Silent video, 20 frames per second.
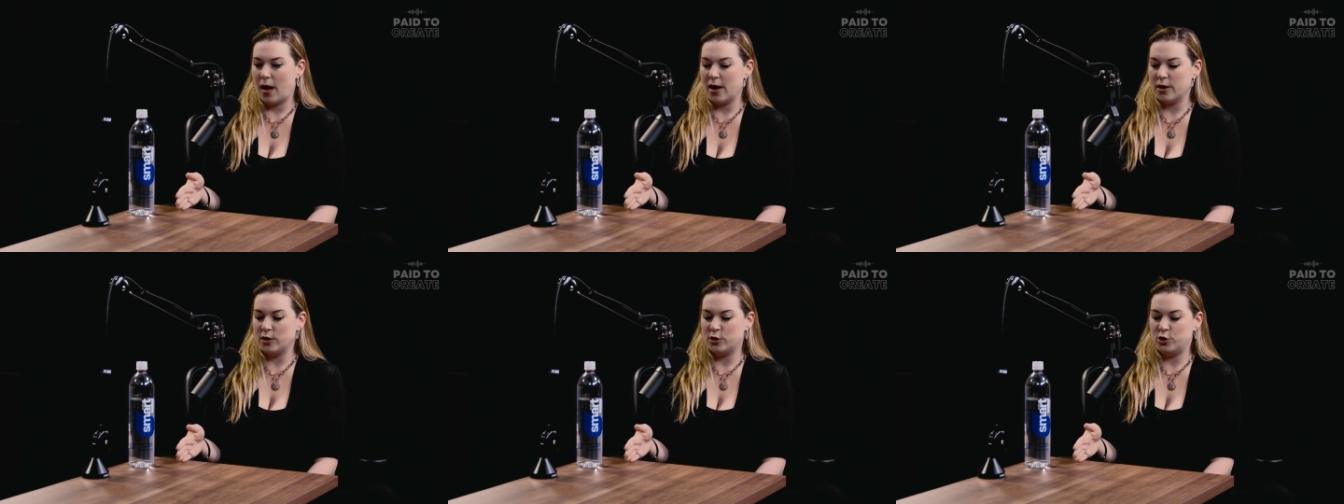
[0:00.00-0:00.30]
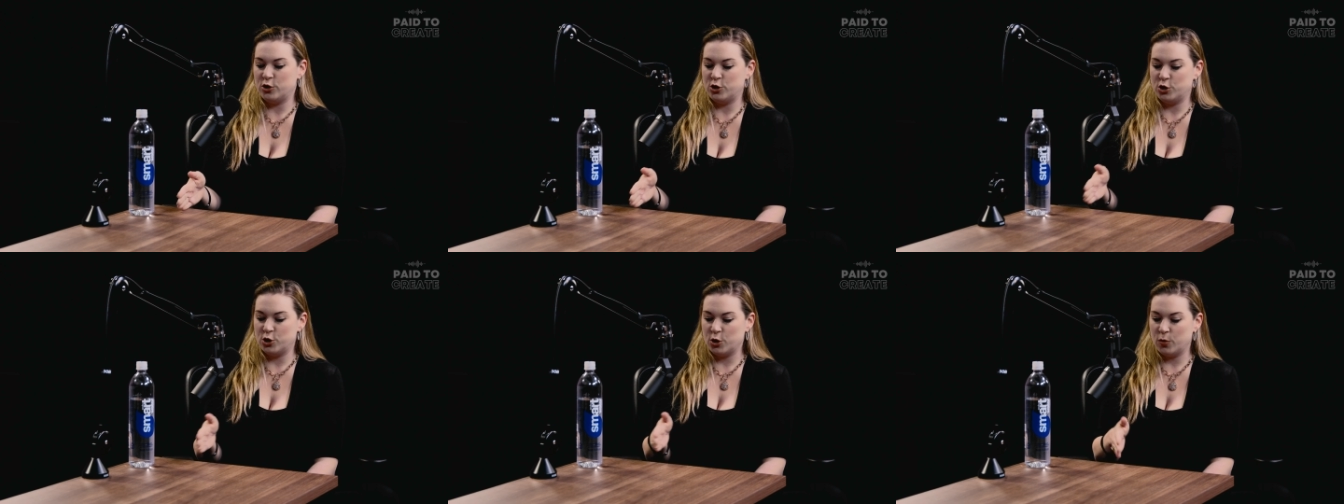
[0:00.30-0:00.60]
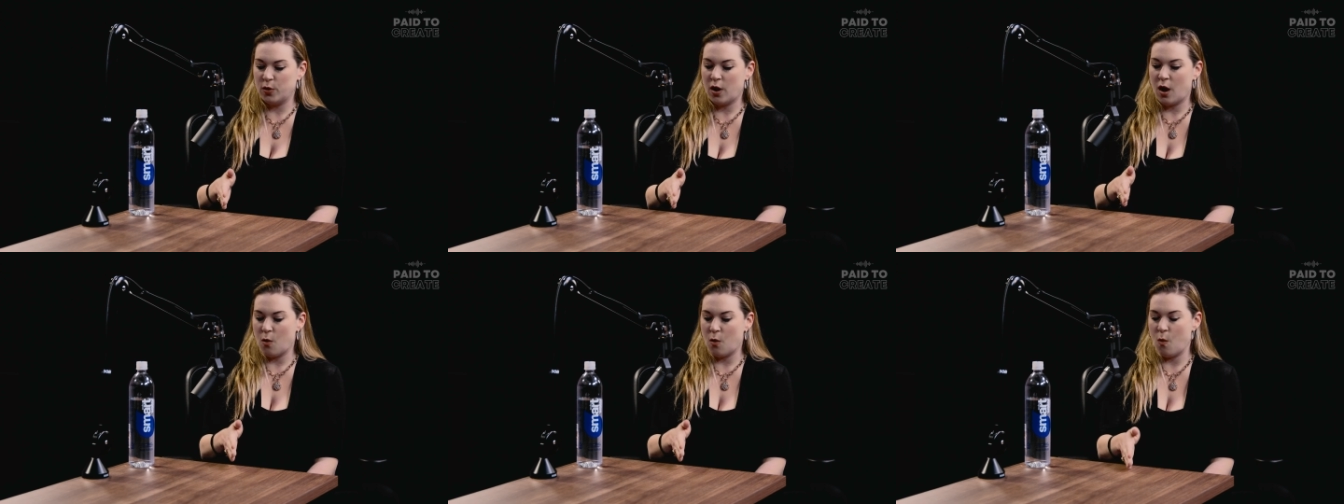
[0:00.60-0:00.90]
i do
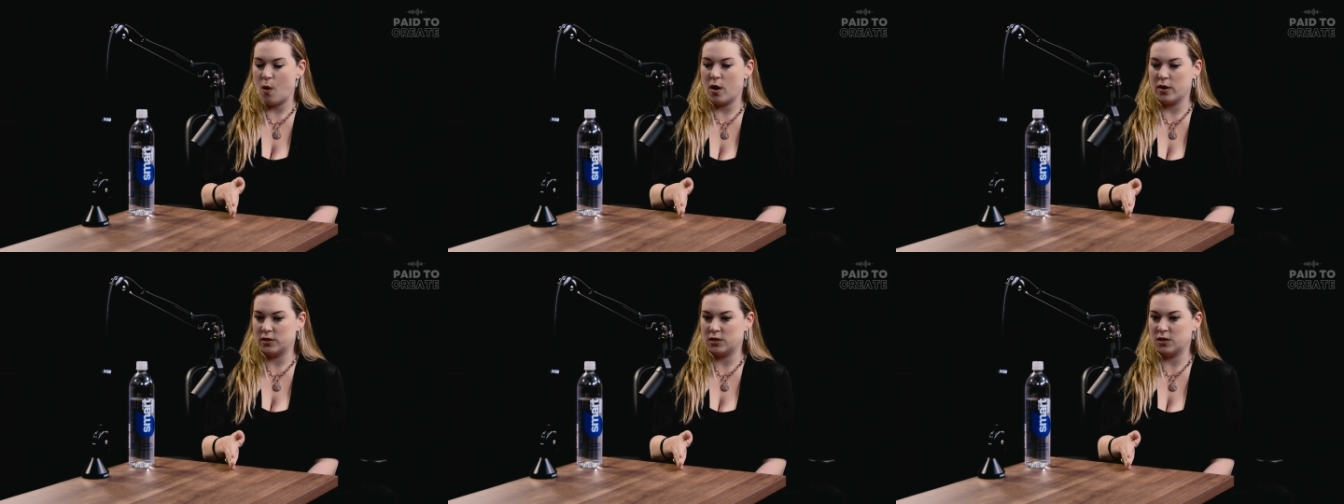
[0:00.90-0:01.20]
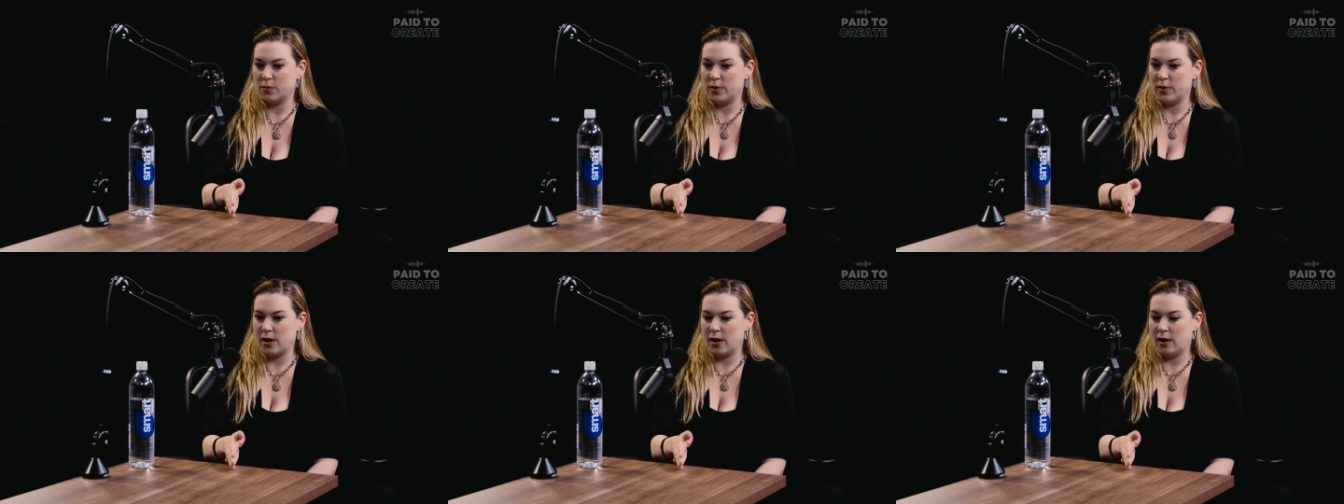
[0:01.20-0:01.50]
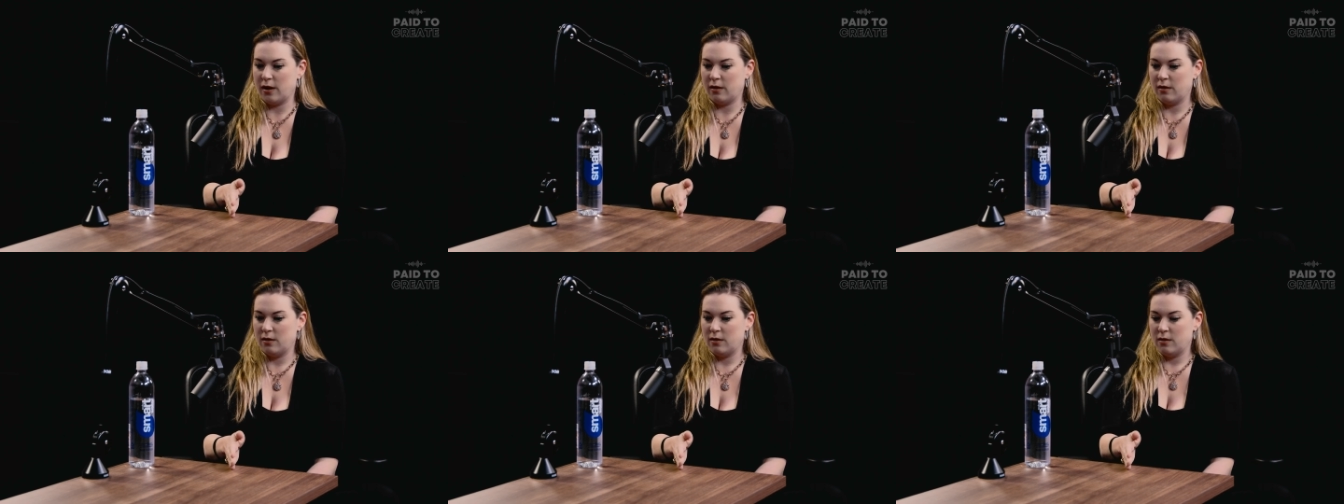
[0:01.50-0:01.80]
not want to
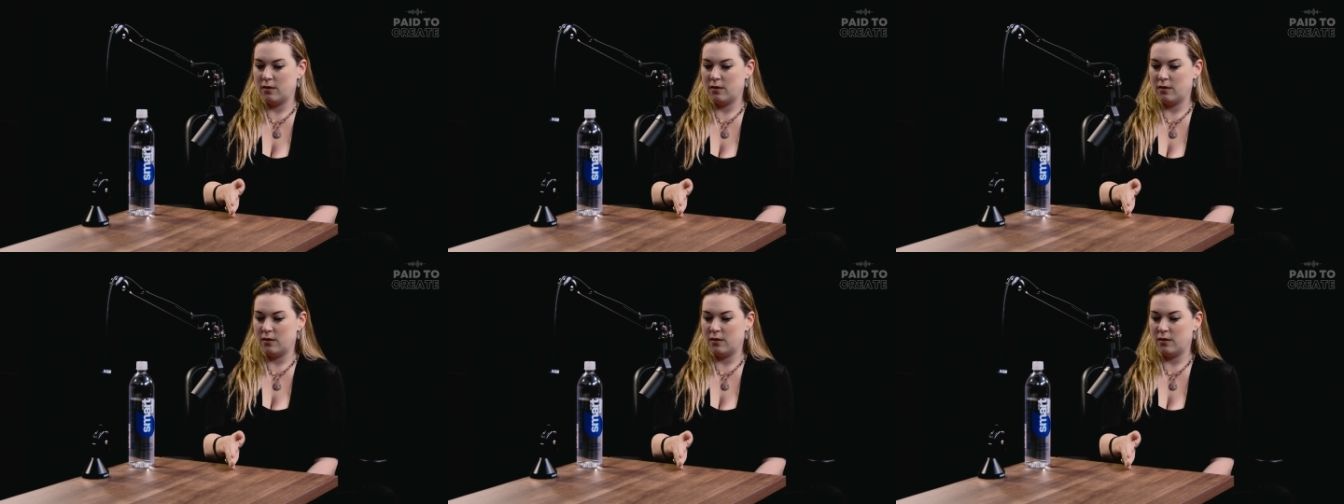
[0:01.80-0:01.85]
be